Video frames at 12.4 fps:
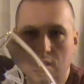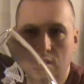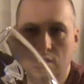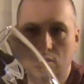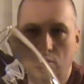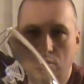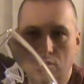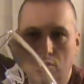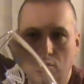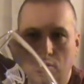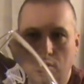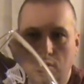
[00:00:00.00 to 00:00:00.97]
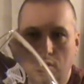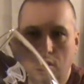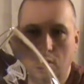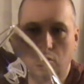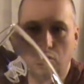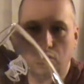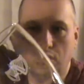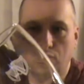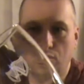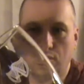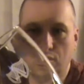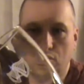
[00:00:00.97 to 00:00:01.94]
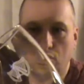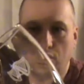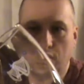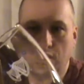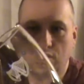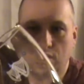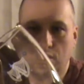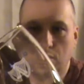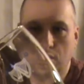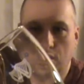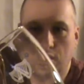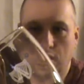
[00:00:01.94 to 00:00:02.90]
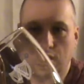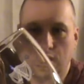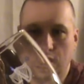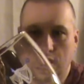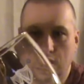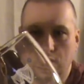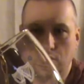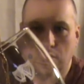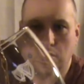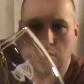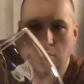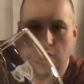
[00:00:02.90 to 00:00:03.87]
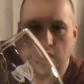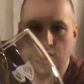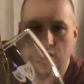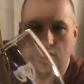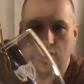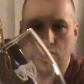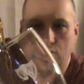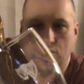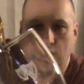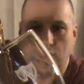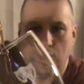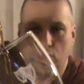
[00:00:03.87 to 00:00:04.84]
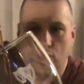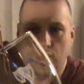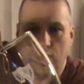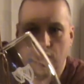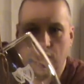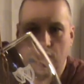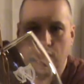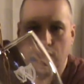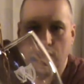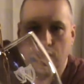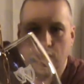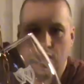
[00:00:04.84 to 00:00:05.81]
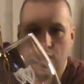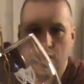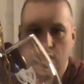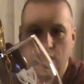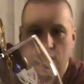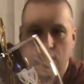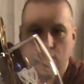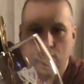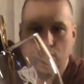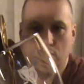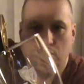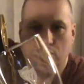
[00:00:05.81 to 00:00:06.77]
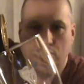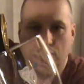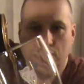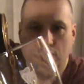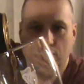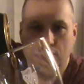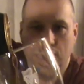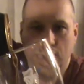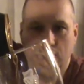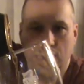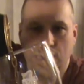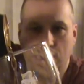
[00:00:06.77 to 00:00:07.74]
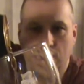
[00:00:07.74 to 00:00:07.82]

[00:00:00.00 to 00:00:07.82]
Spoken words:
It's all to do with how much you can really chug, actually, but I think it gets a wee bit messy if you use any more than that. So we'll pour it down the side.